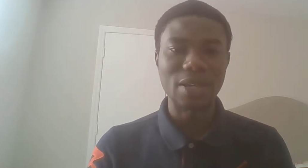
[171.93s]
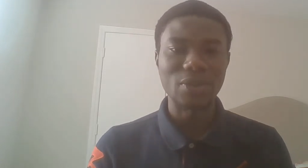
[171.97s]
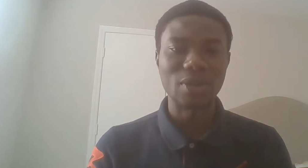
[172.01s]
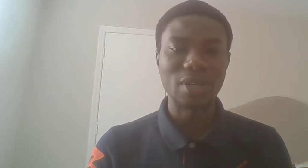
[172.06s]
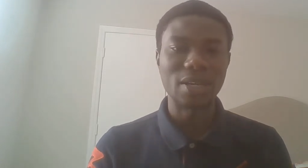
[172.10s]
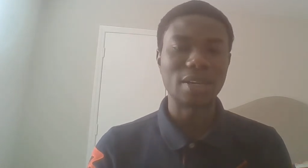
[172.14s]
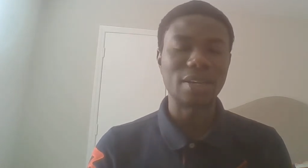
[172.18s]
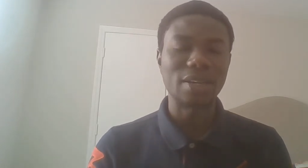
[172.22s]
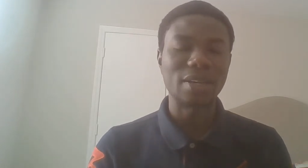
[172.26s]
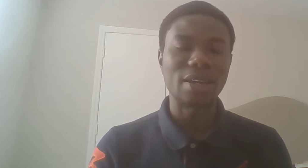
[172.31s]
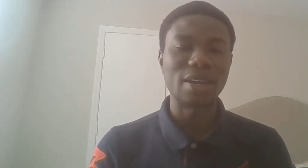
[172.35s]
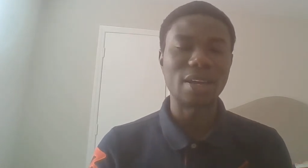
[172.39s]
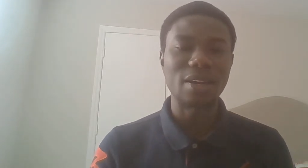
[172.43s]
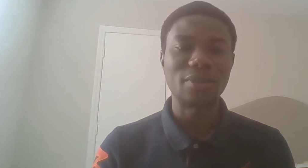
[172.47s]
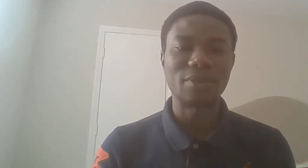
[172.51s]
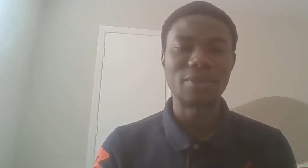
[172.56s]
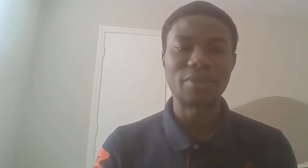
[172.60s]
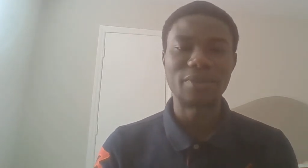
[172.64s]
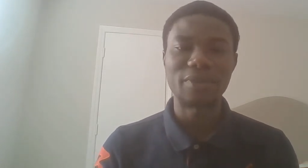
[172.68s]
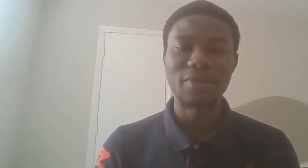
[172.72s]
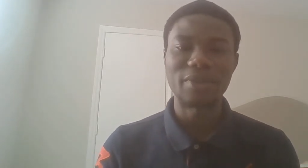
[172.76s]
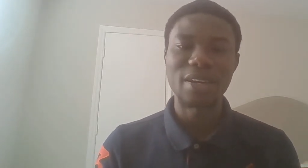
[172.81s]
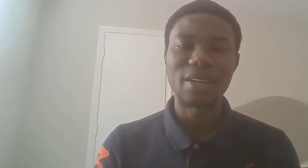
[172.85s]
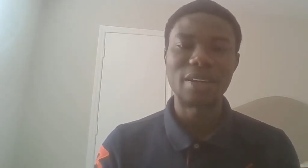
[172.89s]
You can have
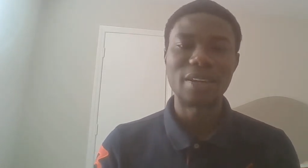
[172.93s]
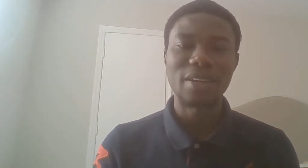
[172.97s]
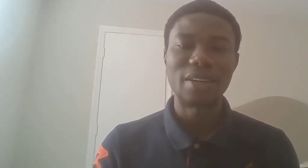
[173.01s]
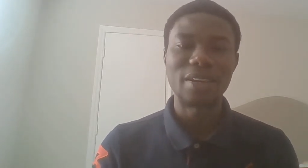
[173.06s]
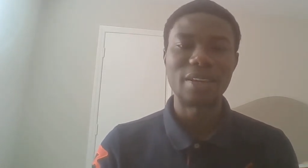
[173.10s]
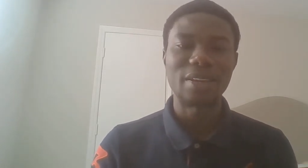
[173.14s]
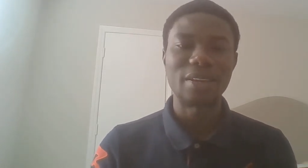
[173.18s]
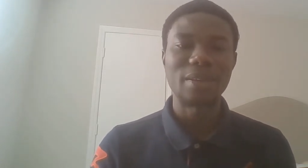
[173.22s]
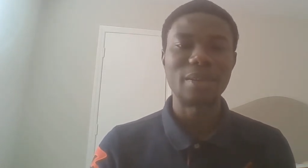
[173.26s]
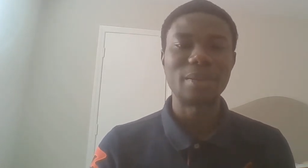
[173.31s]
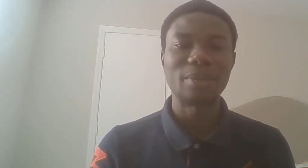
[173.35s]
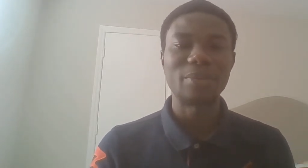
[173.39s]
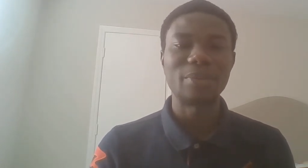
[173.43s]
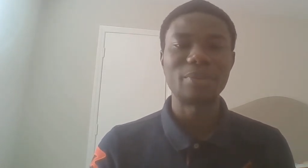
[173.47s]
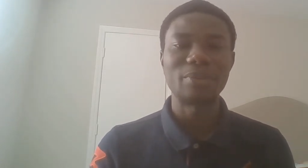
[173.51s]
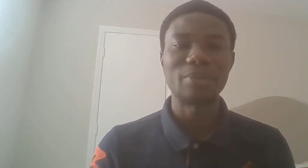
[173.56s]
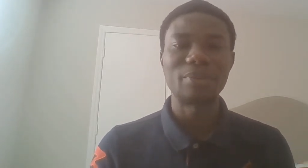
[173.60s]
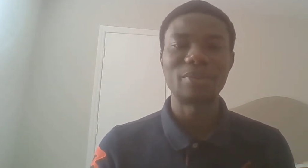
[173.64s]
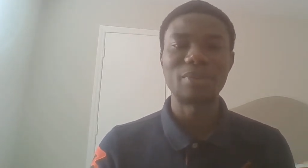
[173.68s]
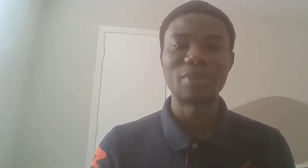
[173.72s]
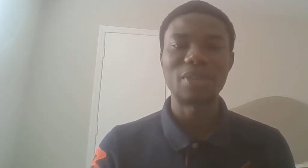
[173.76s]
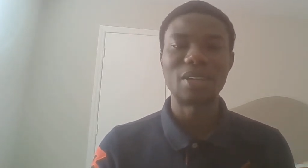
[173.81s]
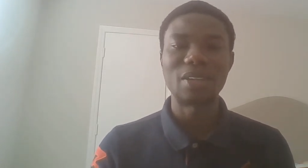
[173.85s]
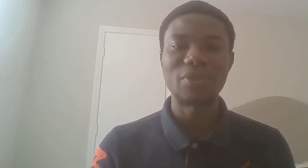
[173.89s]

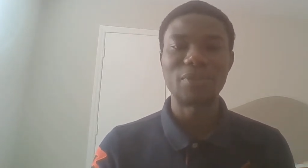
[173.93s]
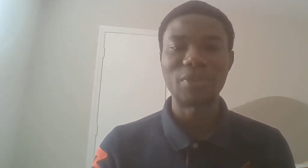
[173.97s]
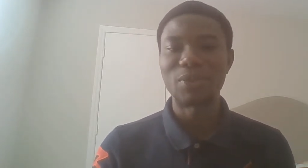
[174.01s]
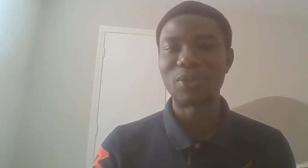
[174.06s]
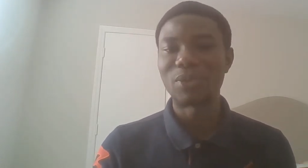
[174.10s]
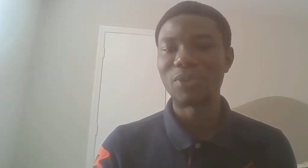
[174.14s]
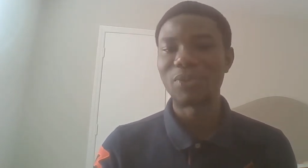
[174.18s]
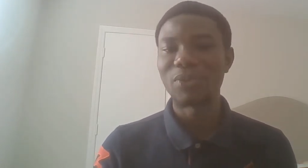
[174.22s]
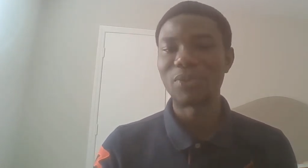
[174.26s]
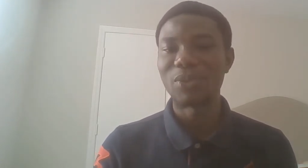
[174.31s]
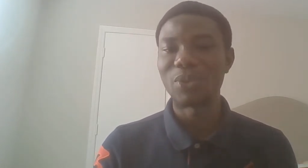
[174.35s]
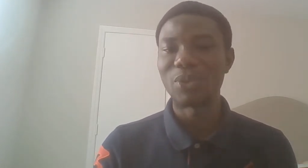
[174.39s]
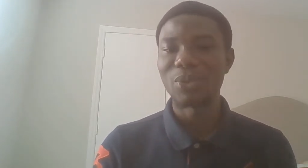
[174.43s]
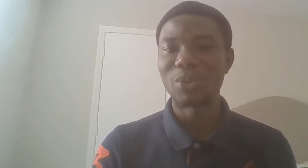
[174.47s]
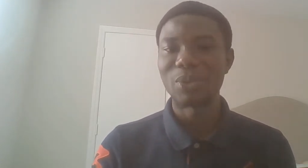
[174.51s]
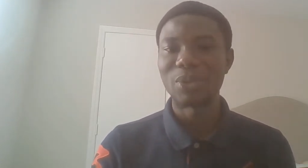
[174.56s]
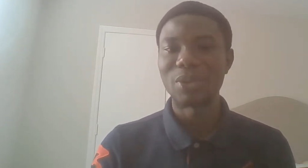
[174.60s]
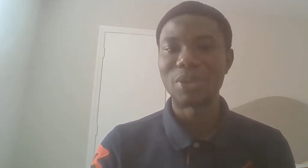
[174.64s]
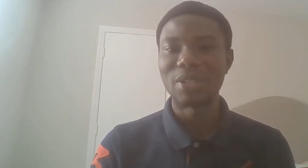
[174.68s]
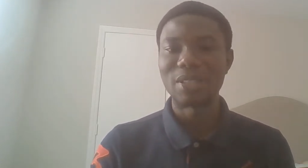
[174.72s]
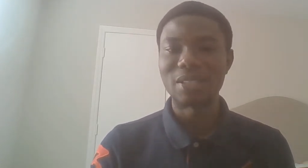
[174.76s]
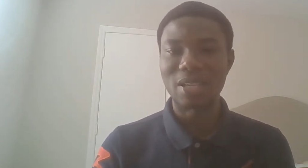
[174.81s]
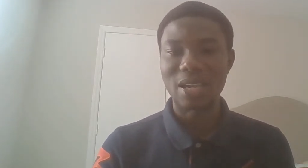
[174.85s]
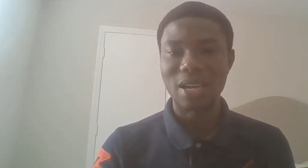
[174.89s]
the field for
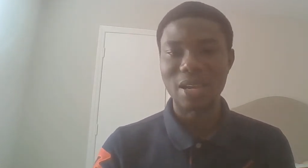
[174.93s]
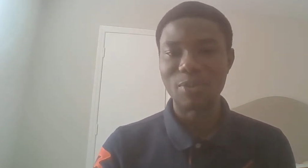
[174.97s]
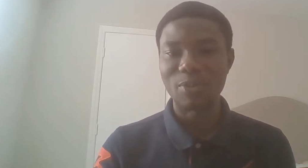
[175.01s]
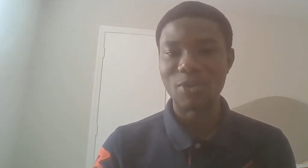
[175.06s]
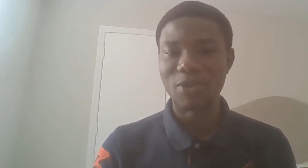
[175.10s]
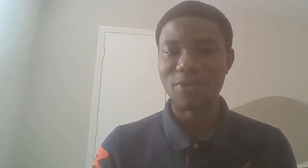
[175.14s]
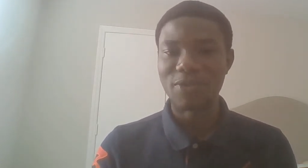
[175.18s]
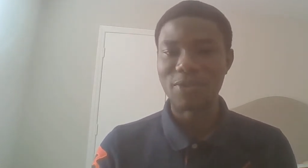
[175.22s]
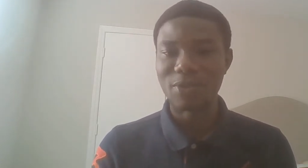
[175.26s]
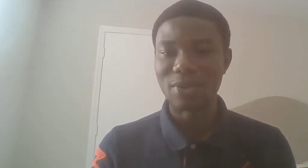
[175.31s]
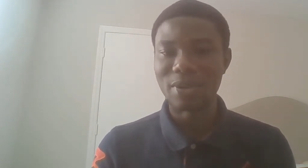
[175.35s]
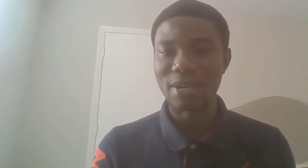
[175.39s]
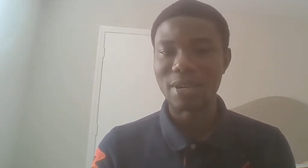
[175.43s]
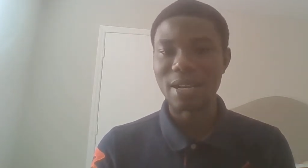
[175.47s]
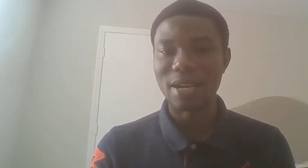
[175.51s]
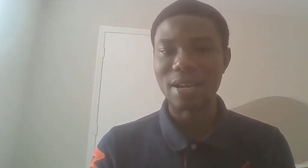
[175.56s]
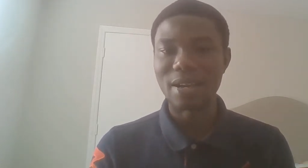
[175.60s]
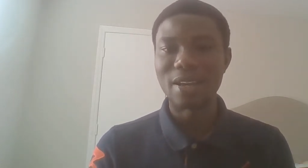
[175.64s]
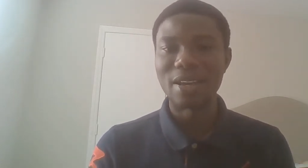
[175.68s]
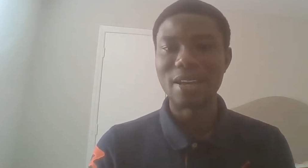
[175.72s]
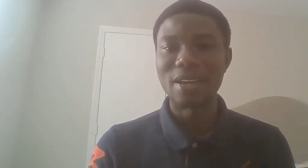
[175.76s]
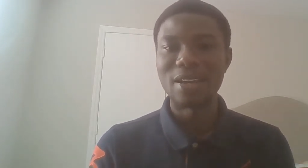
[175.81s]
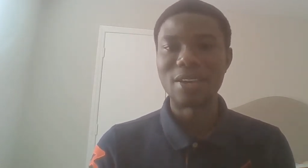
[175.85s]
time of order.